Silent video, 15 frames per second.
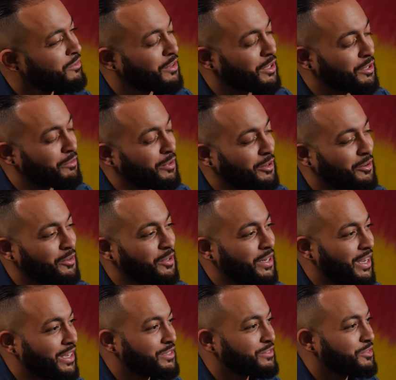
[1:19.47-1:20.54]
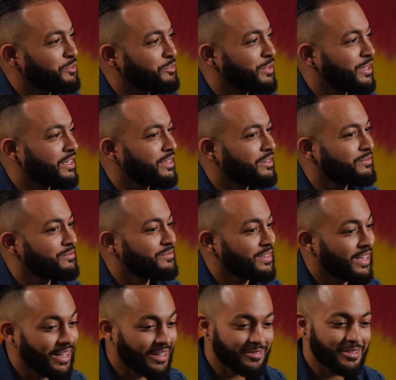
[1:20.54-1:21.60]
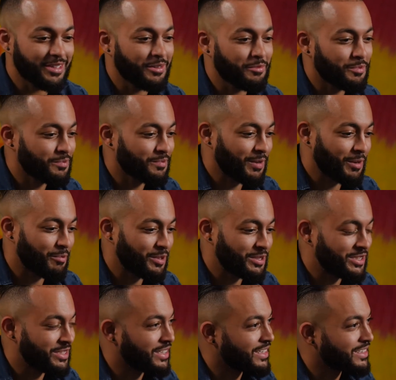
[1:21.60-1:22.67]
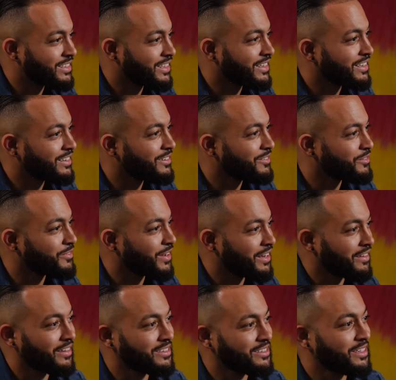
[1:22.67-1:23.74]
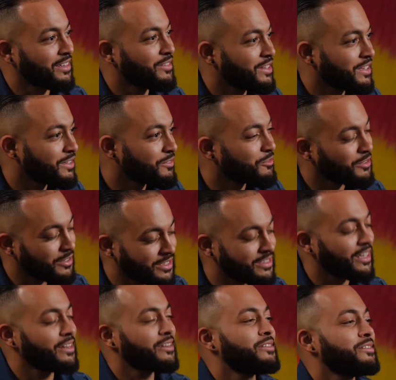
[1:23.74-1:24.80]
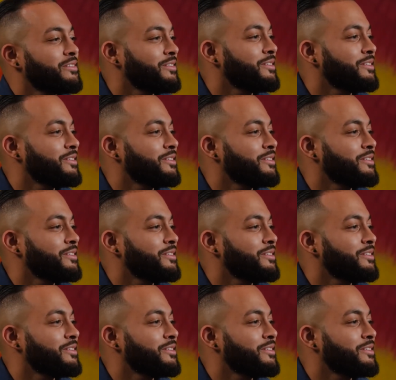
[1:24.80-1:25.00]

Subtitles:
Thinking about going to Nashville, but got a bunch of dates on there, finalizing everything. I'm really excited.